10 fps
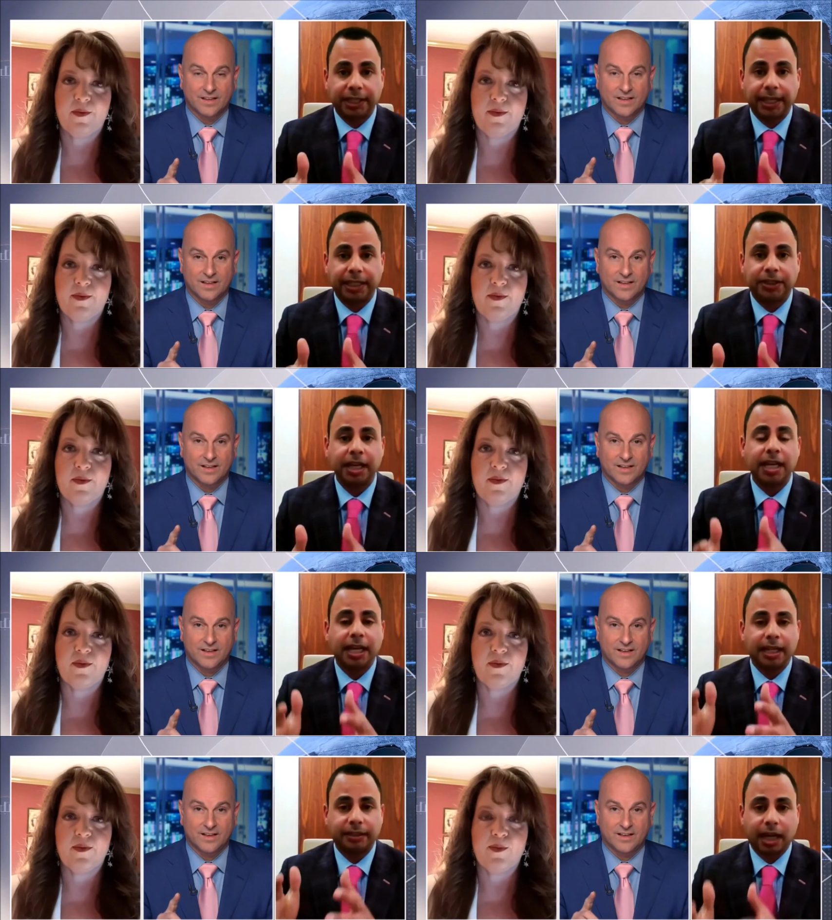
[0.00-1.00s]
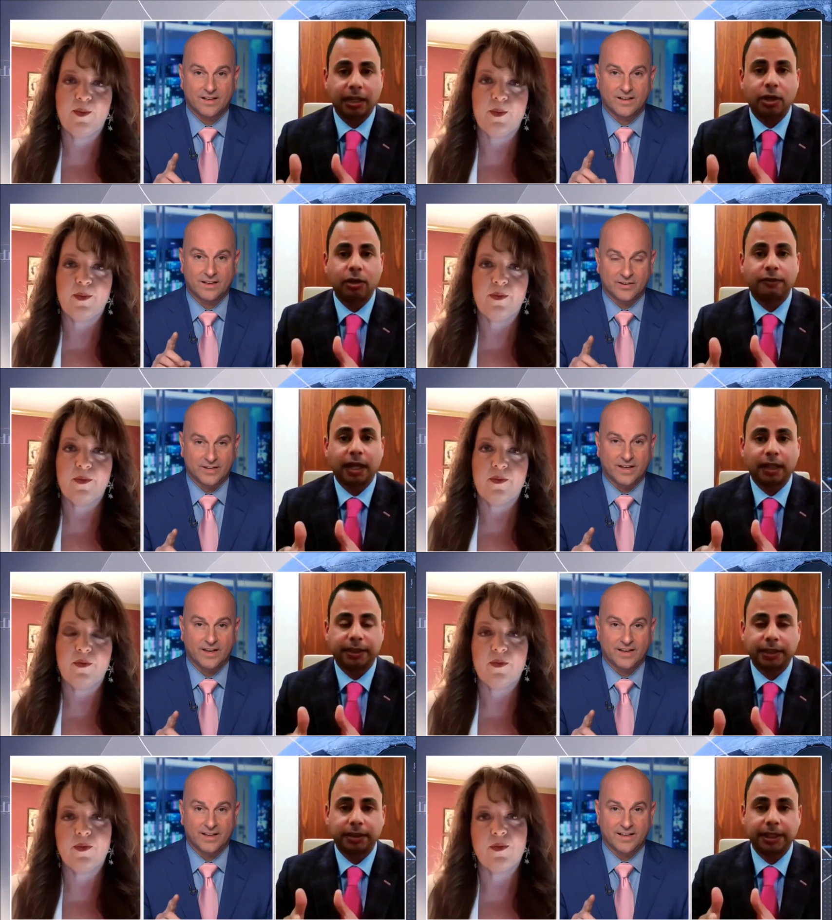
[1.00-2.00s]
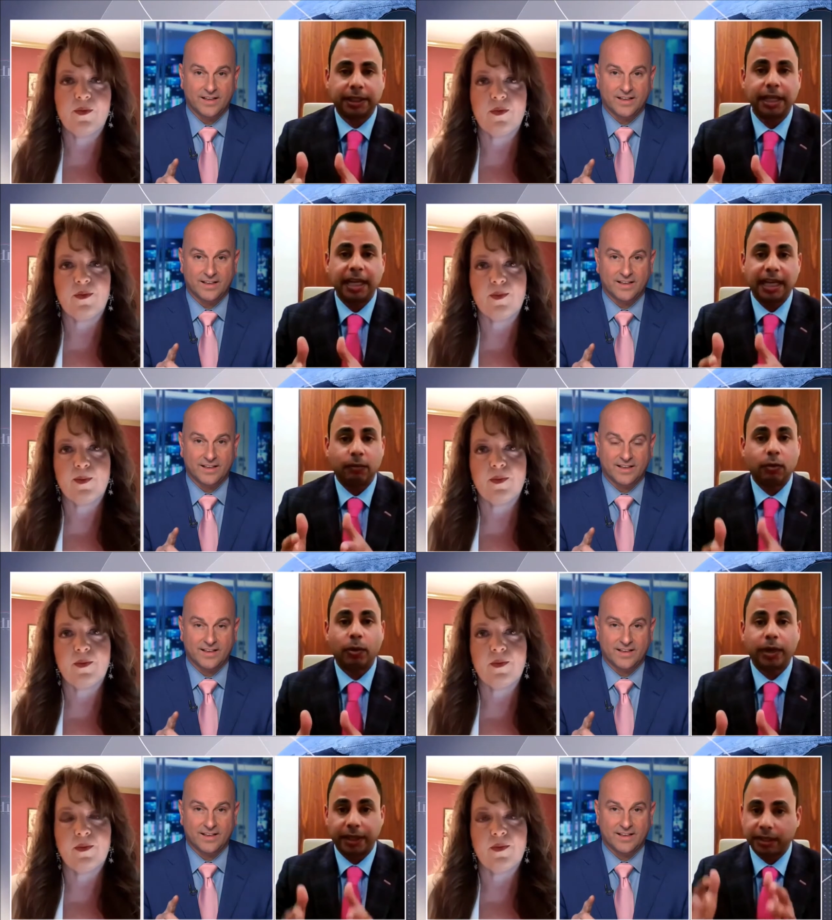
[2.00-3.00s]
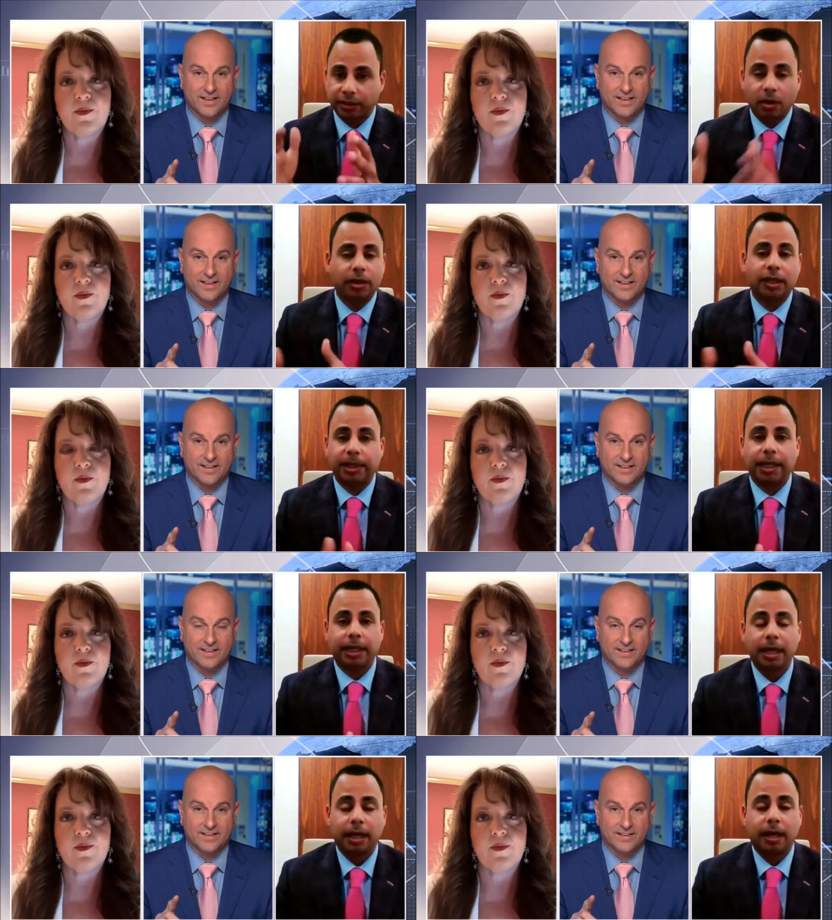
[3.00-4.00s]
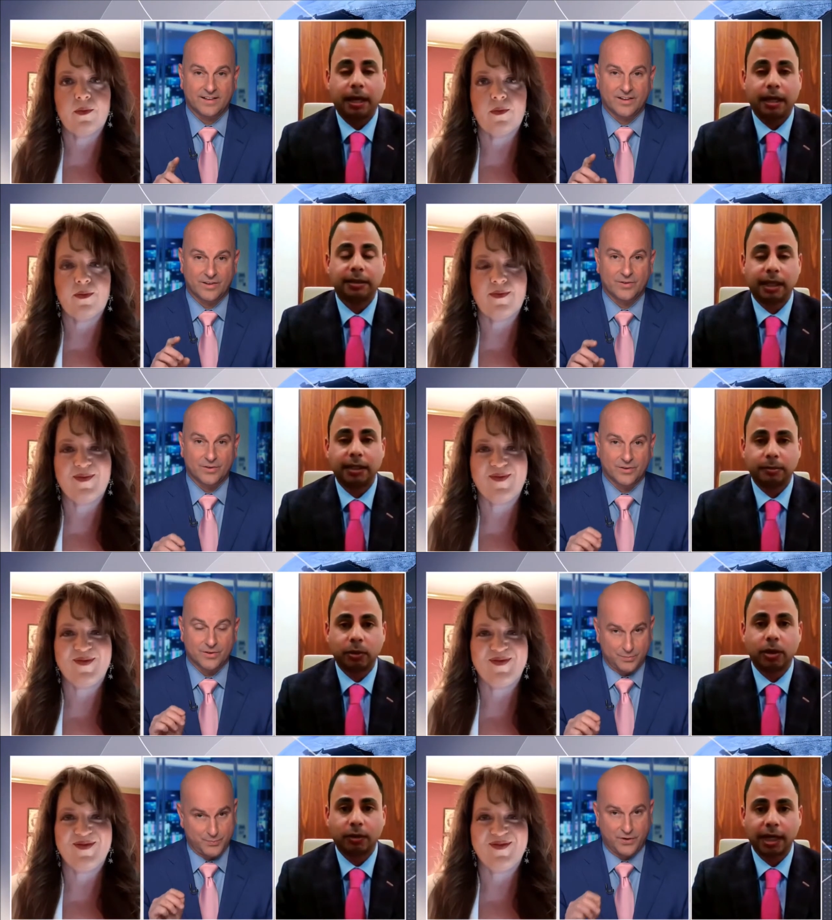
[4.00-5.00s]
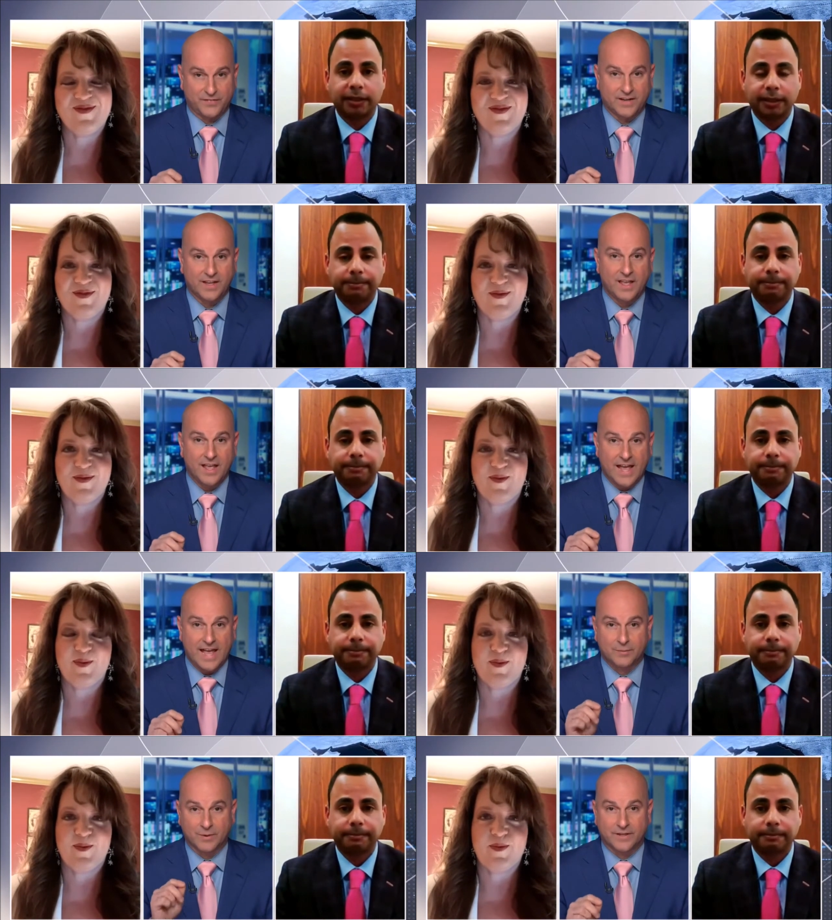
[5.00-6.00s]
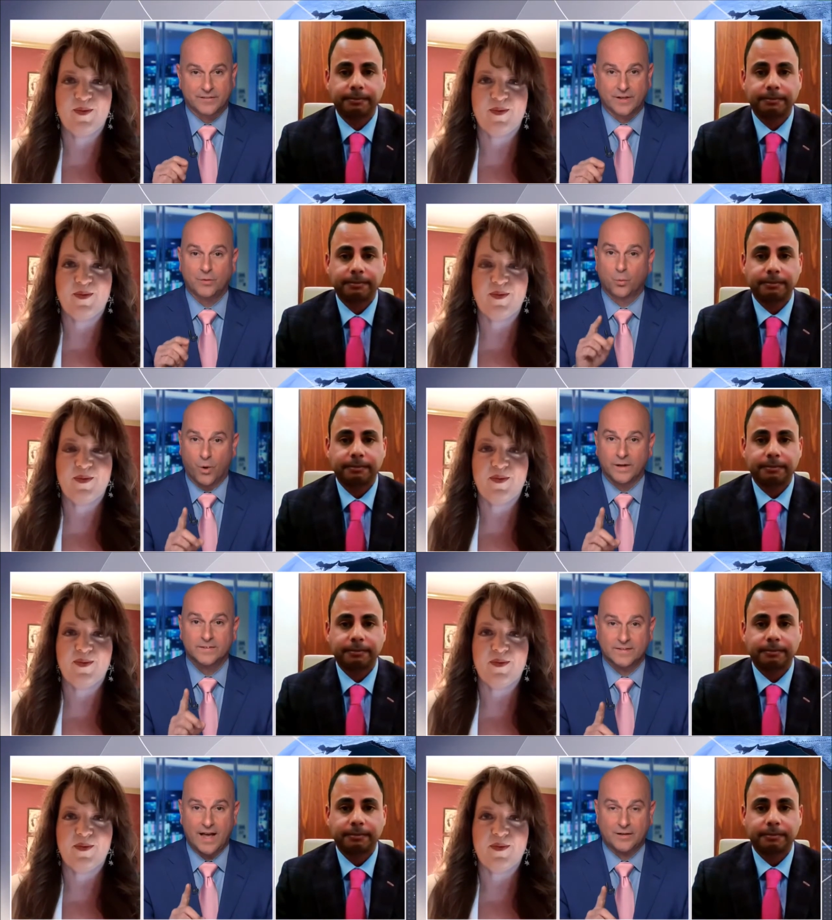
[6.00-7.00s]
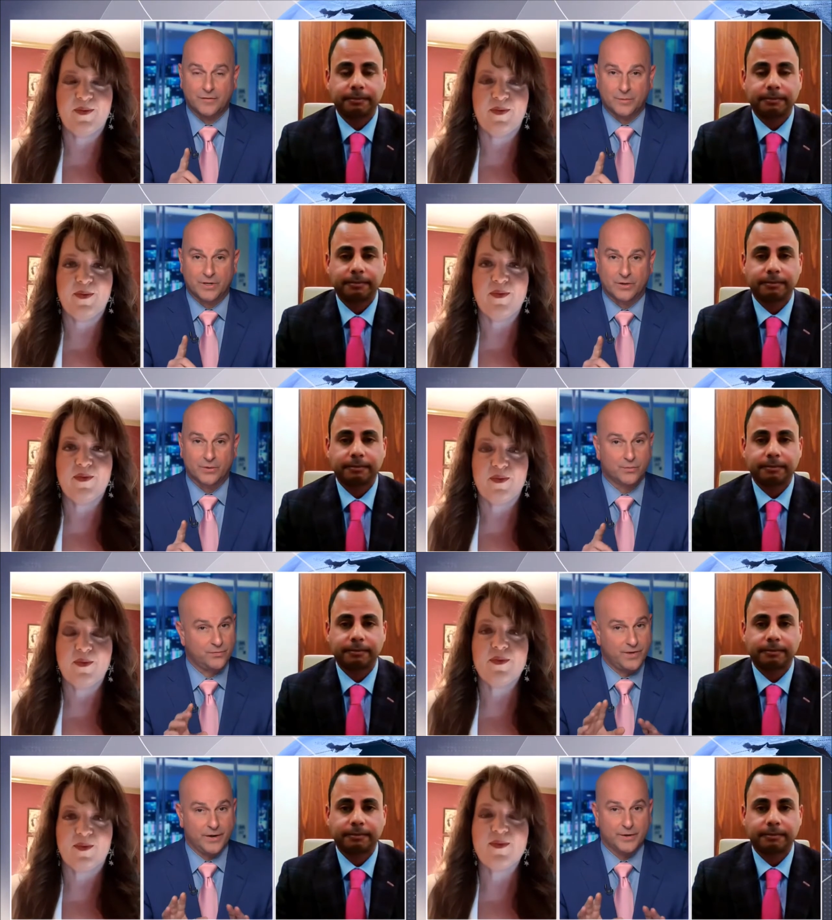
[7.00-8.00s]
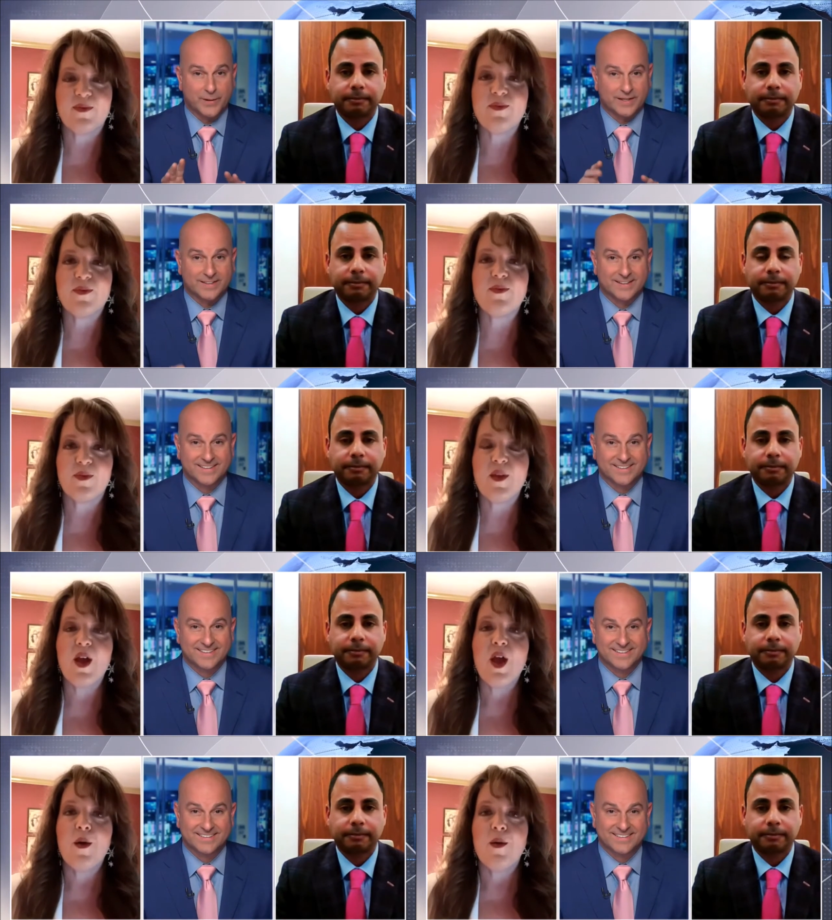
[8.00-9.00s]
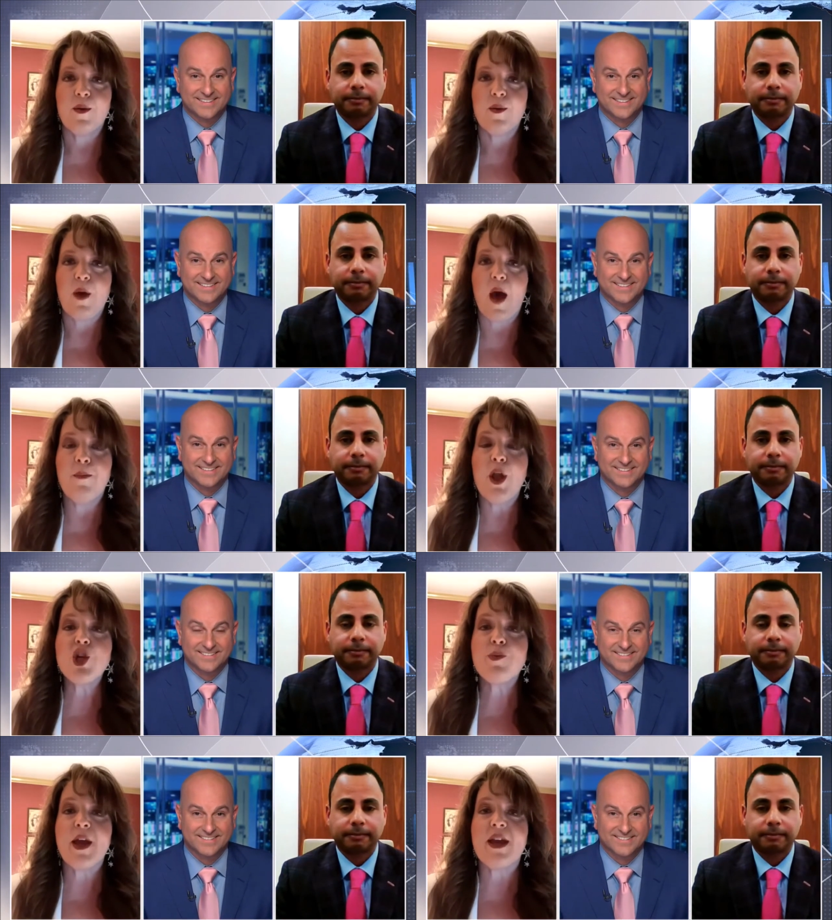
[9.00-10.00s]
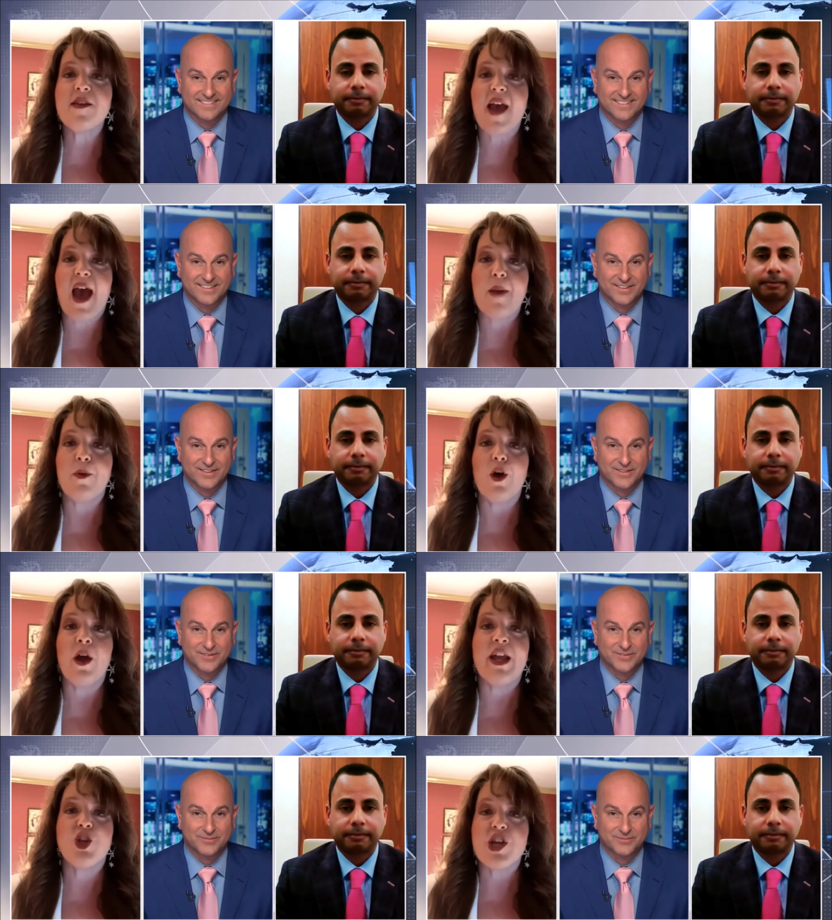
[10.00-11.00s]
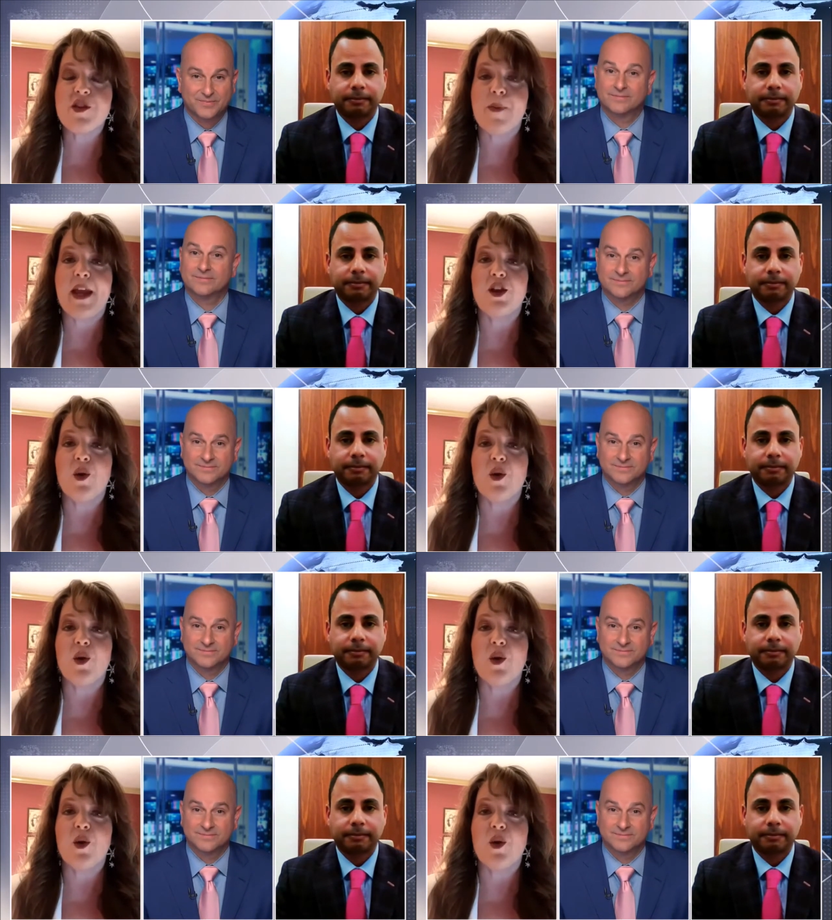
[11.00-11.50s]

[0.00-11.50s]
Speaker 1: hedge, and it's got low okay. volatility in what we think is going to be uh, a sizable correction. Perfect.
Speaker 2: And Melissa, one stock from you very quickly.
Speaker 3: A bullish pick is Apple. It just made mm. new